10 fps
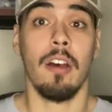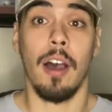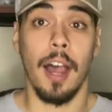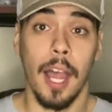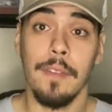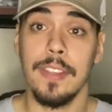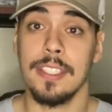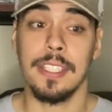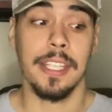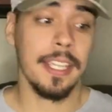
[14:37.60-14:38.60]

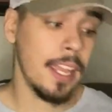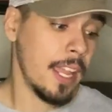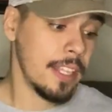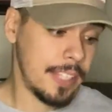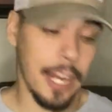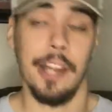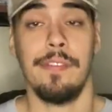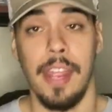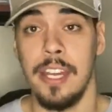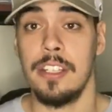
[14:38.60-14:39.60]
Obviously, their
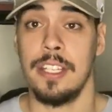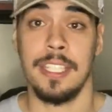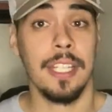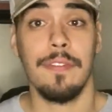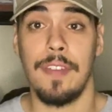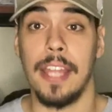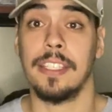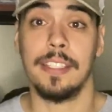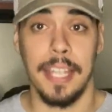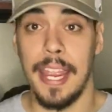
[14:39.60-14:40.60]
advantage is in the fact
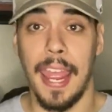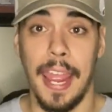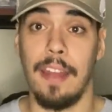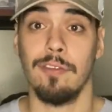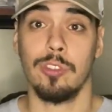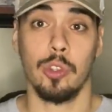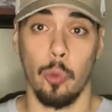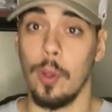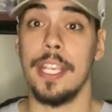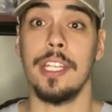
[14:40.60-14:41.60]
that they have
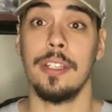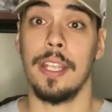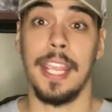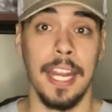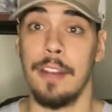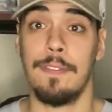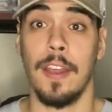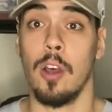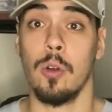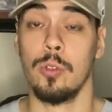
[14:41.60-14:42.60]
3
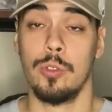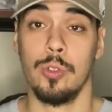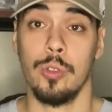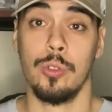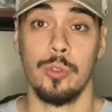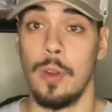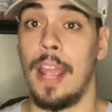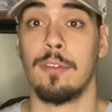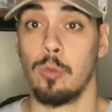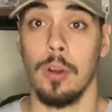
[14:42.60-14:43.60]
NFL
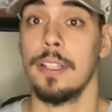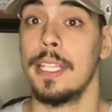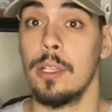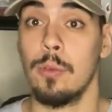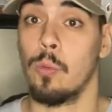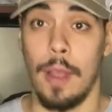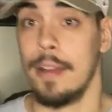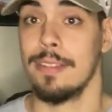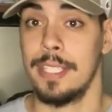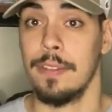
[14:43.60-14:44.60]
draft-worthy wide
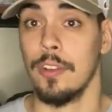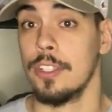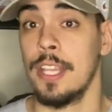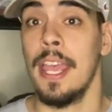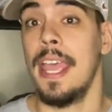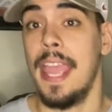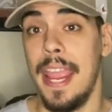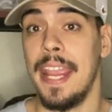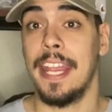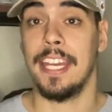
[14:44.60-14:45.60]
receivers.
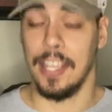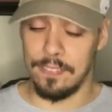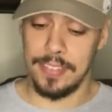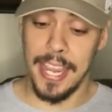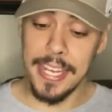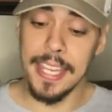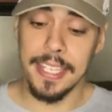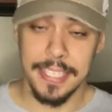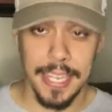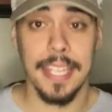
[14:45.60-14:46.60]
And if they
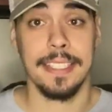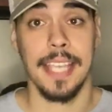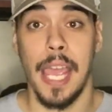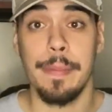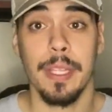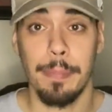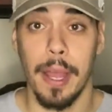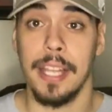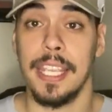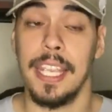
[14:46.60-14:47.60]
can get time in the
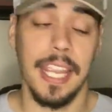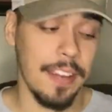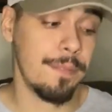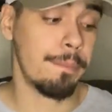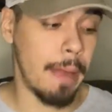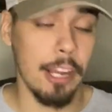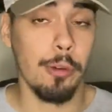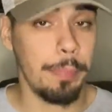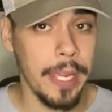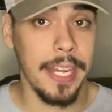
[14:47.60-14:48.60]
pocket, if Michael
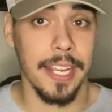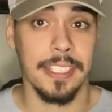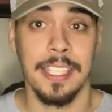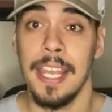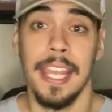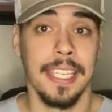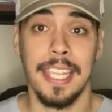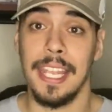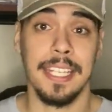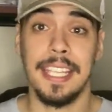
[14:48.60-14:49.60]
Penix
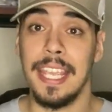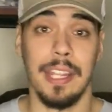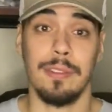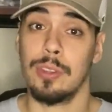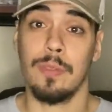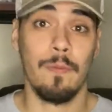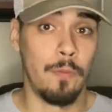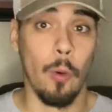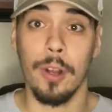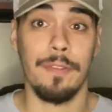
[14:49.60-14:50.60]
can get
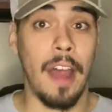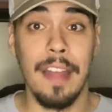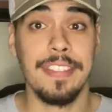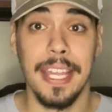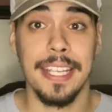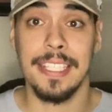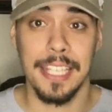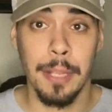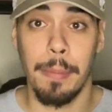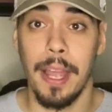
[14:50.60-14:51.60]
4 to 5 seconds in
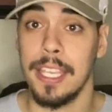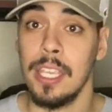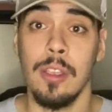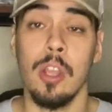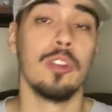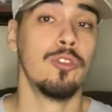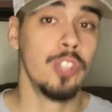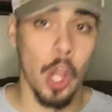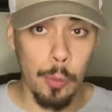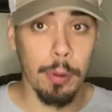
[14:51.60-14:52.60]
the pocket,
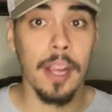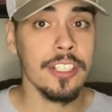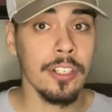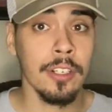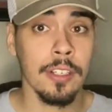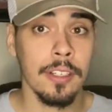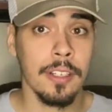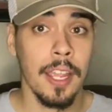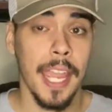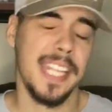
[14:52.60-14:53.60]
no pressure,
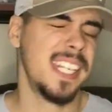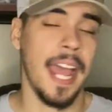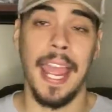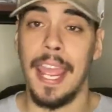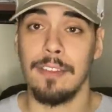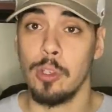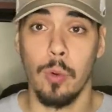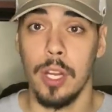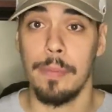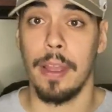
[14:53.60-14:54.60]
not have to
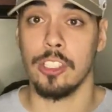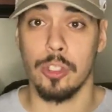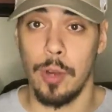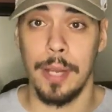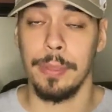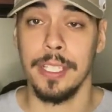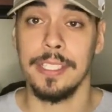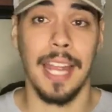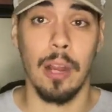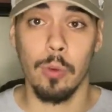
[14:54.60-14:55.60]
worry about scrambling,
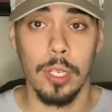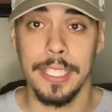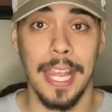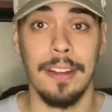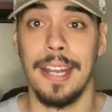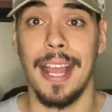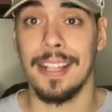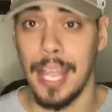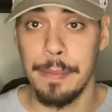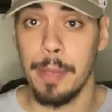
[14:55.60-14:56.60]
not rolling out, not
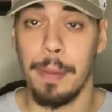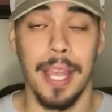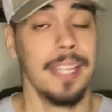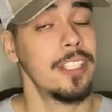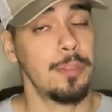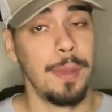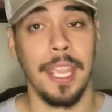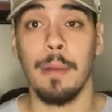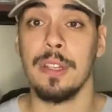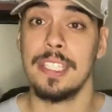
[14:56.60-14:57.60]
climbing the pocket, just being
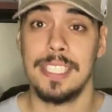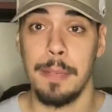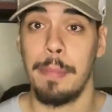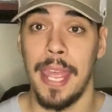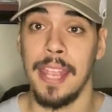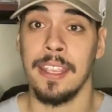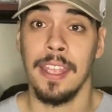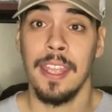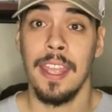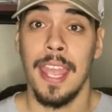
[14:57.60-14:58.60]
able to sit back
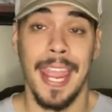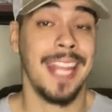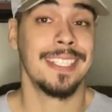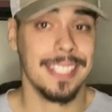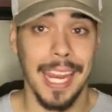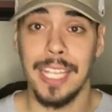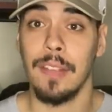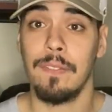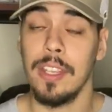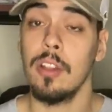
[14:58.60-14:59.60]
and scan the
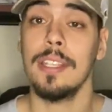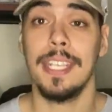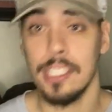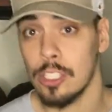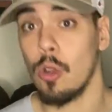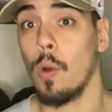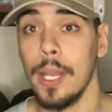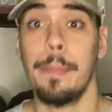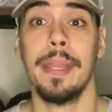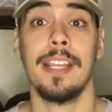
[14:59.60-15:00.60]
field, he is going to
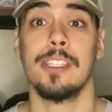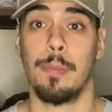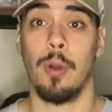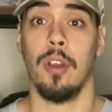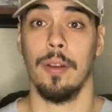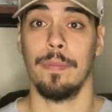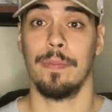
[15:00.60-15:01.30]
pick us apart.